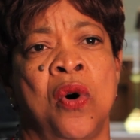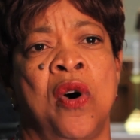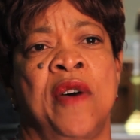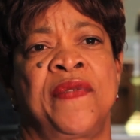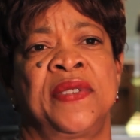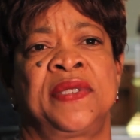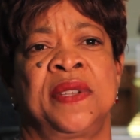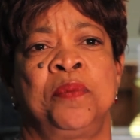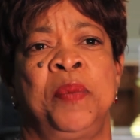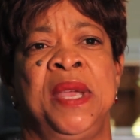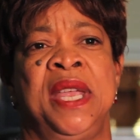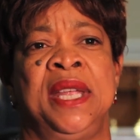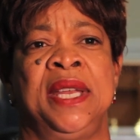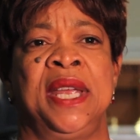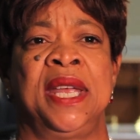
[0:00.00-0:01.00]
office and
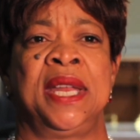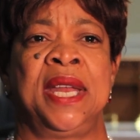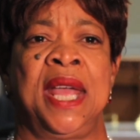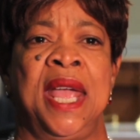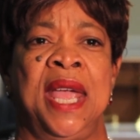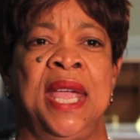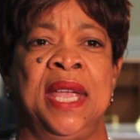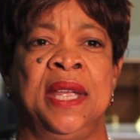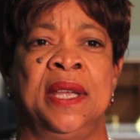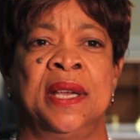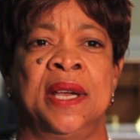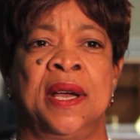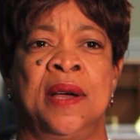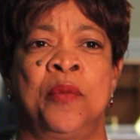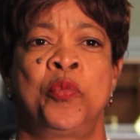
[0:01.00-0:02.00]
being in a
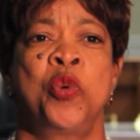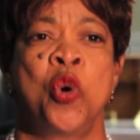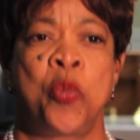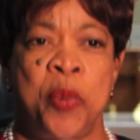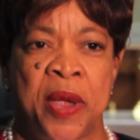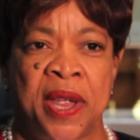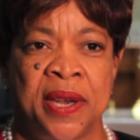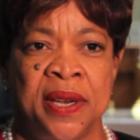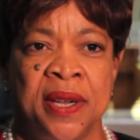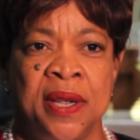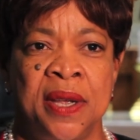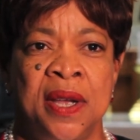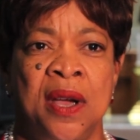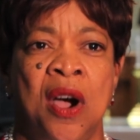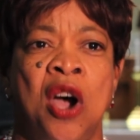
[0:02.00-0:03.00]
pulpit
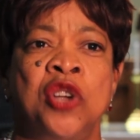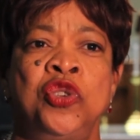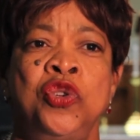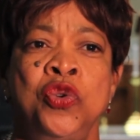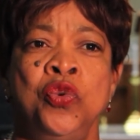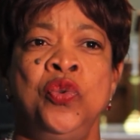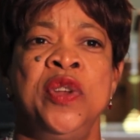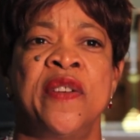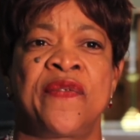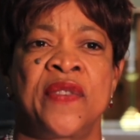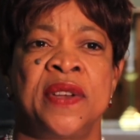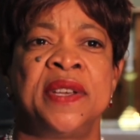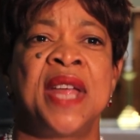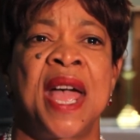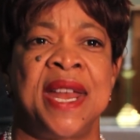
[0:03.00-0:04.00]
are two
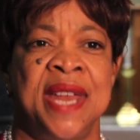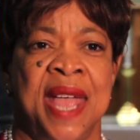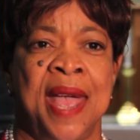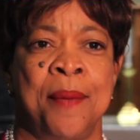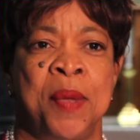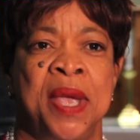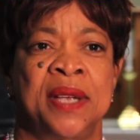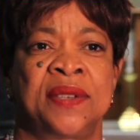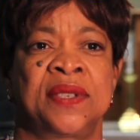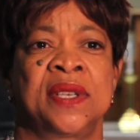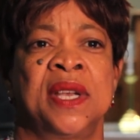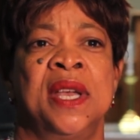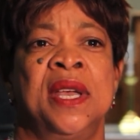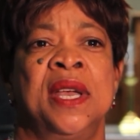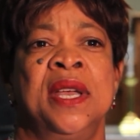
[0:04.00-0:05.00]
different dynamics.
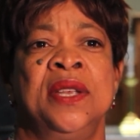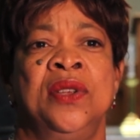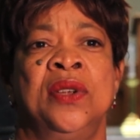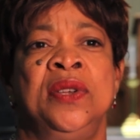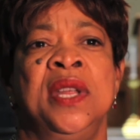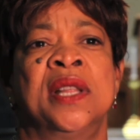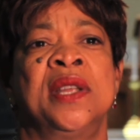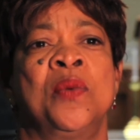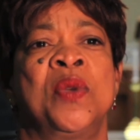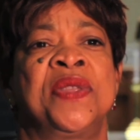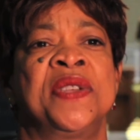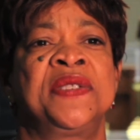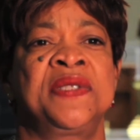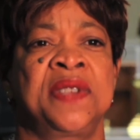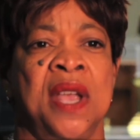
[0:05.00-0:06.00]
You're dealing with
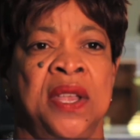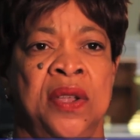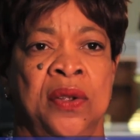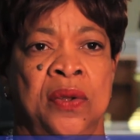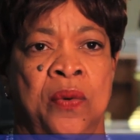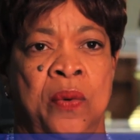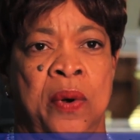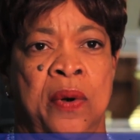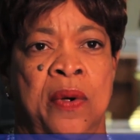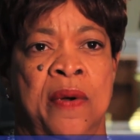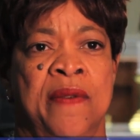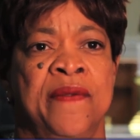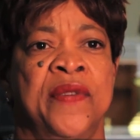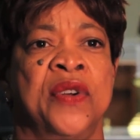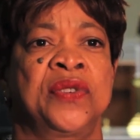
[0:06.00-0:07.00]
the secular world
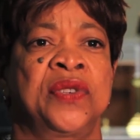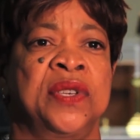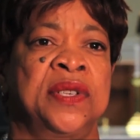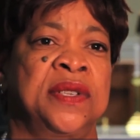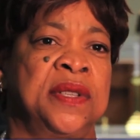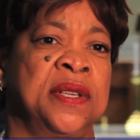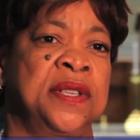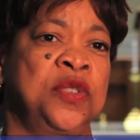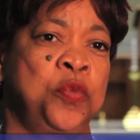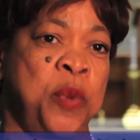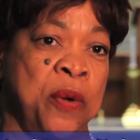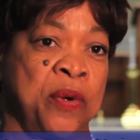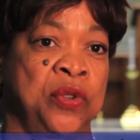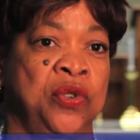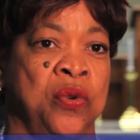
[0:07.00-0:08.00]
versus the
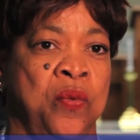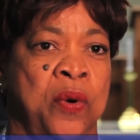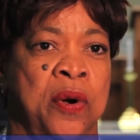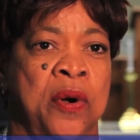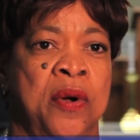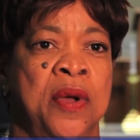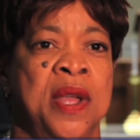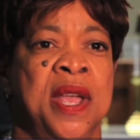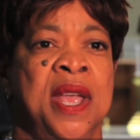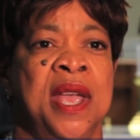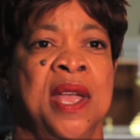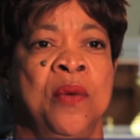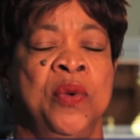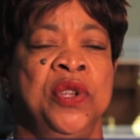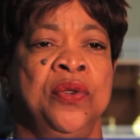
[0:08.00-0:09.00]
spiritual world.
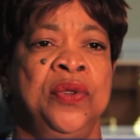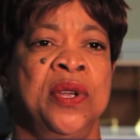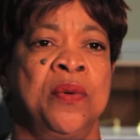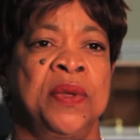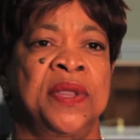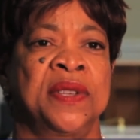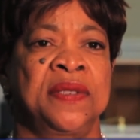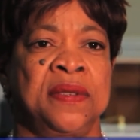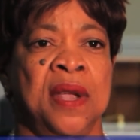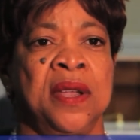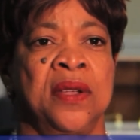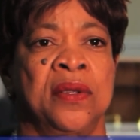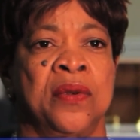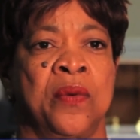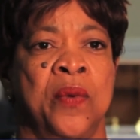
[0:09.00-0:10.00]
And when you deal with the
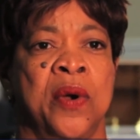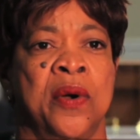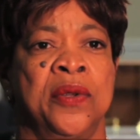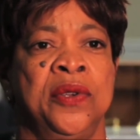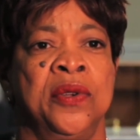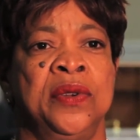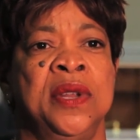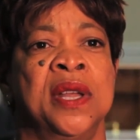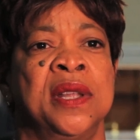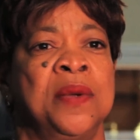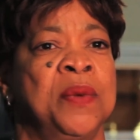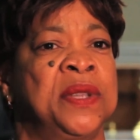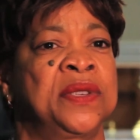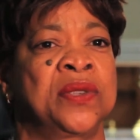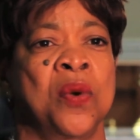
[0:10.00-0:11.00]
secular world, you're dealing
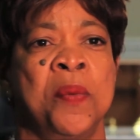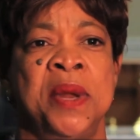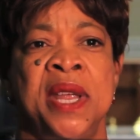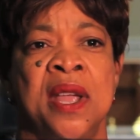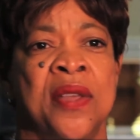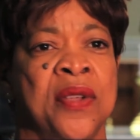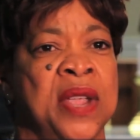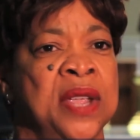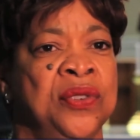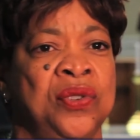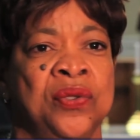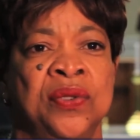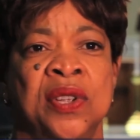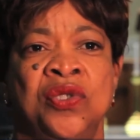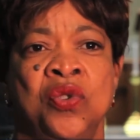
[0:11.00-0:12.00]
with so many other
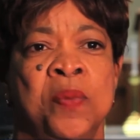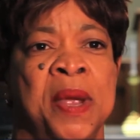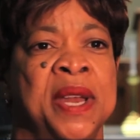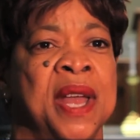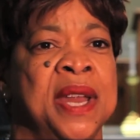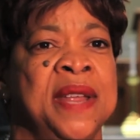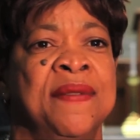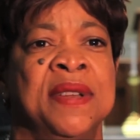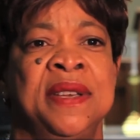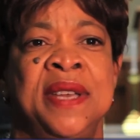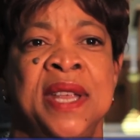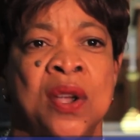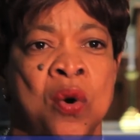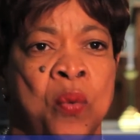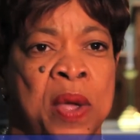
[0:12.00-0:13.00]
issues that you may not even
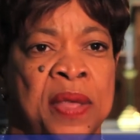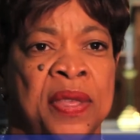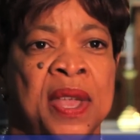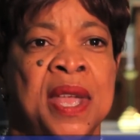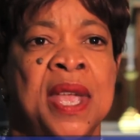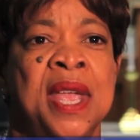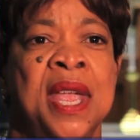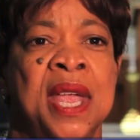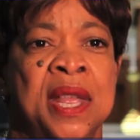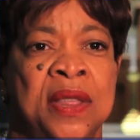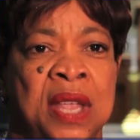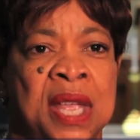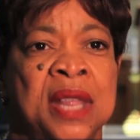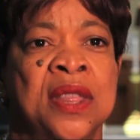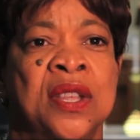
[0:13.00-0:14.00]
deal with
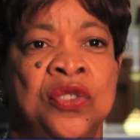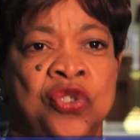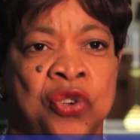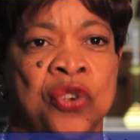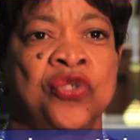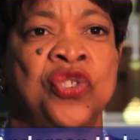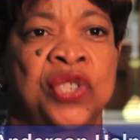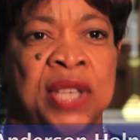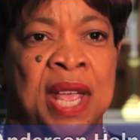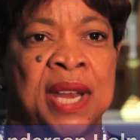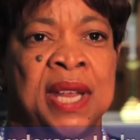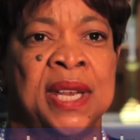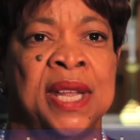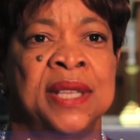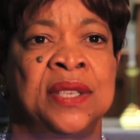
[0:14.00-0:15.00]
in the church
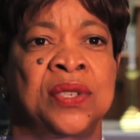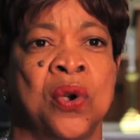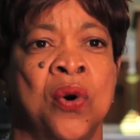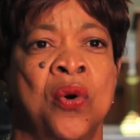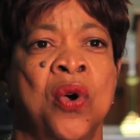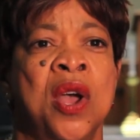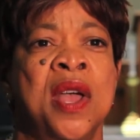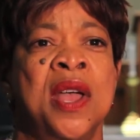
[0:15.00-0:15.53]
setting. And so